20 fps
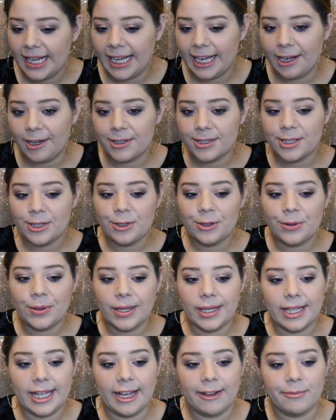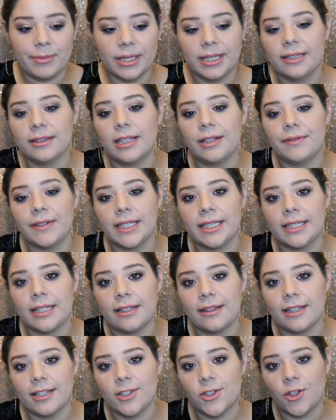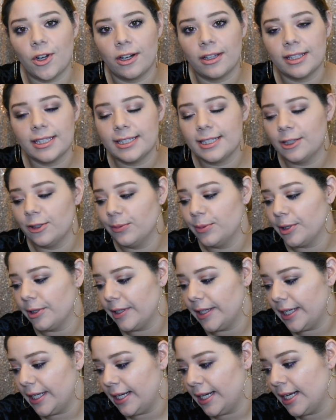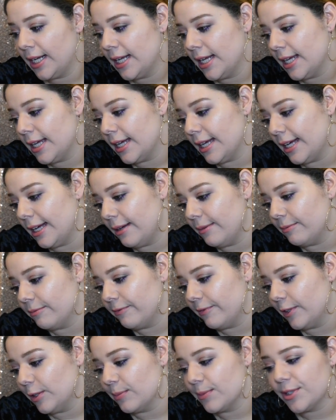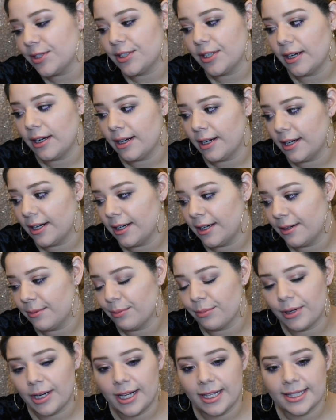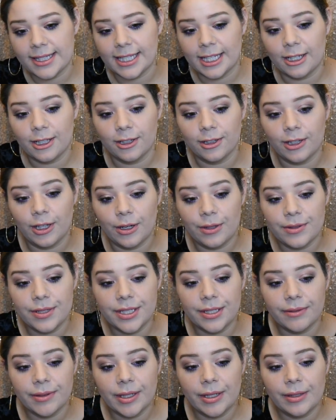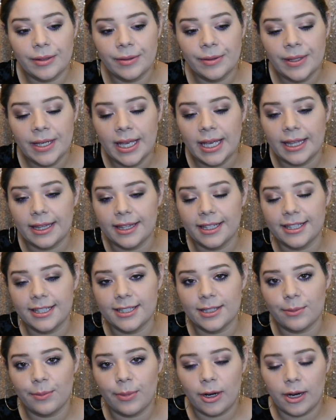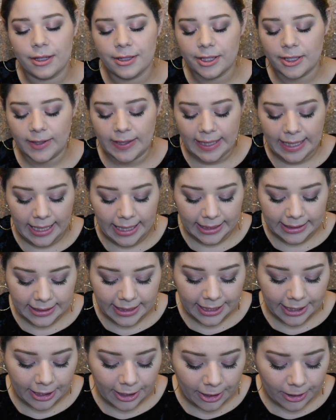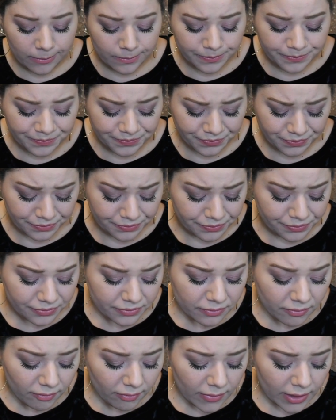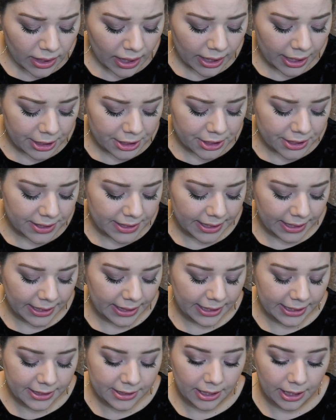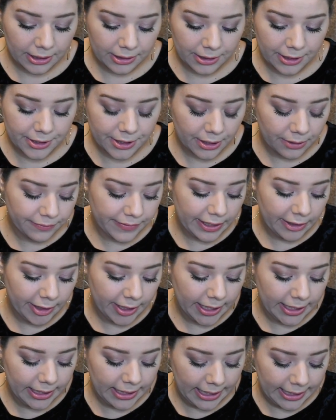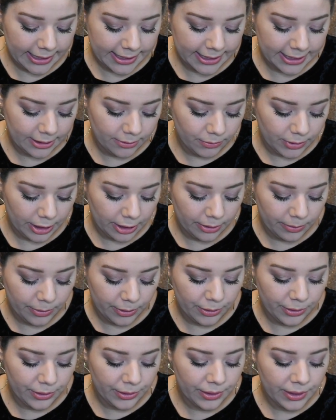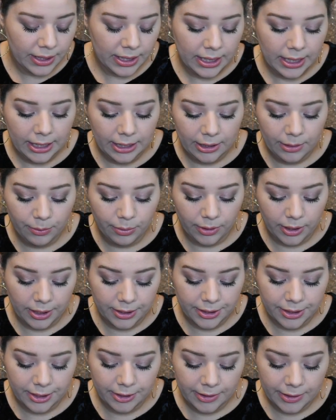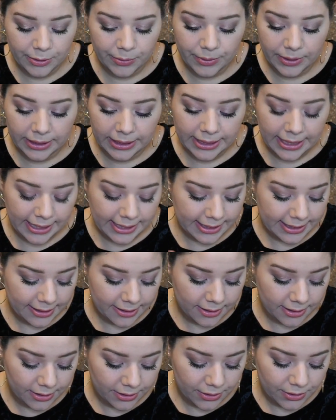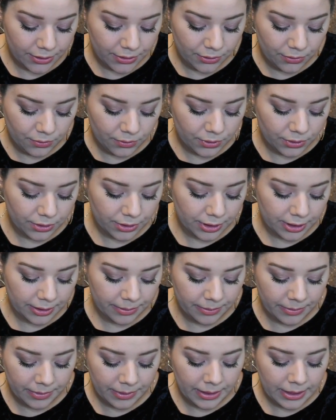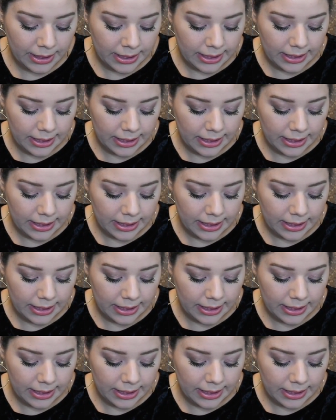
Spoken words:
I also have been loving this Charlotte Tilbury Filmstar Bronze and Glow Duo. This is a bronzer and highlighter. I just think these colors are very nice and wearable. The bronzer is really nice. It's not too warm.